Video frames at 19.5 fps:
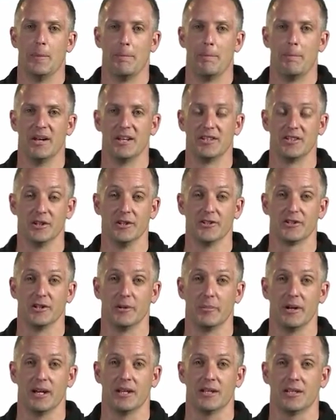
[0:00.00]
But it's also
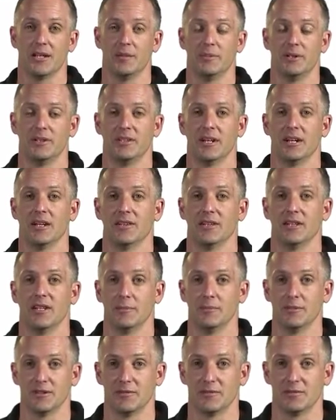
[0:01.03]
about keeping down the
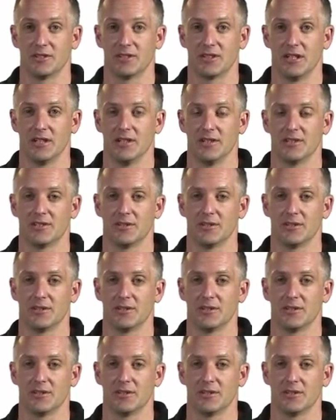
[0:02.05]
numbers of mosquitoes,